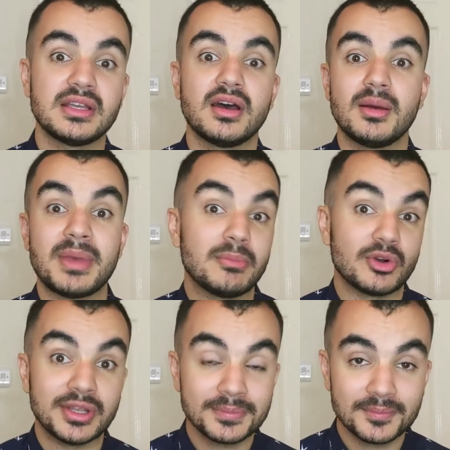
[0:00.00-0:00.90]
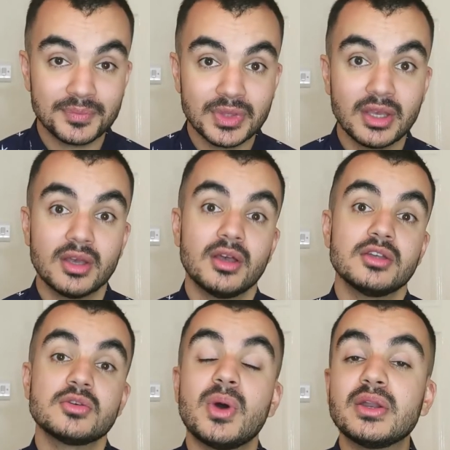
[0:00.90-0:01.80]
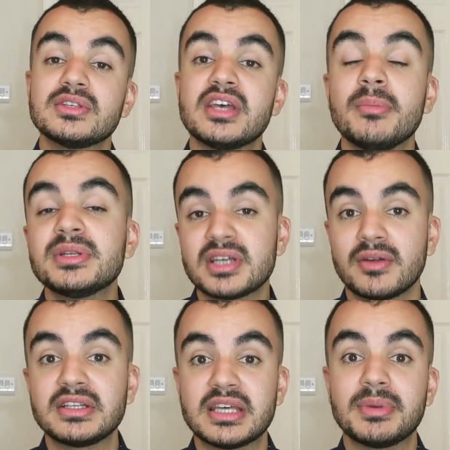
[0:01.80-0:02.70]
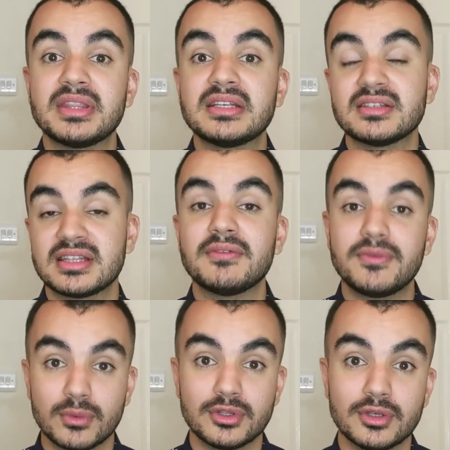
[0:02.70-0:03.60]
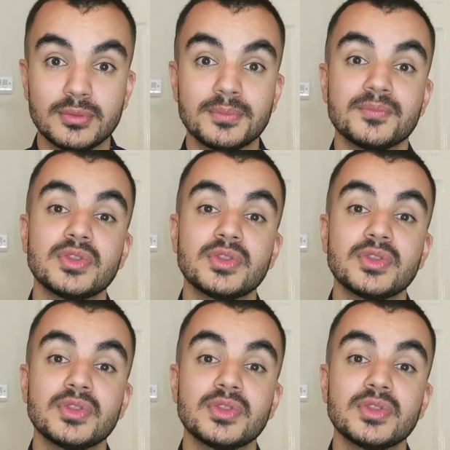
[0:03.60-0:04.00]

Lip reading: and our memory. So why not set up a direct debit that does that for you?